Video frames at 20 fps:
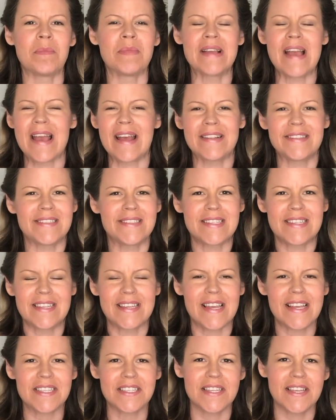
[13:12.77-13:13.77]
and to
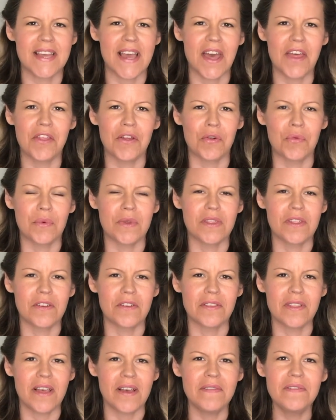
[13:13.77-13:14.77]
get together with your
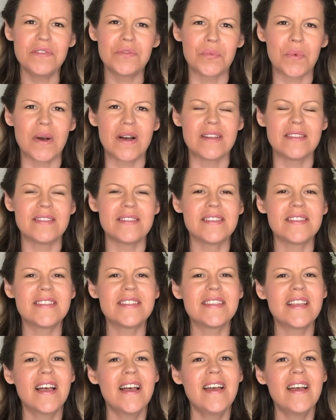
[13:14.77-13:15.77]
loved ones.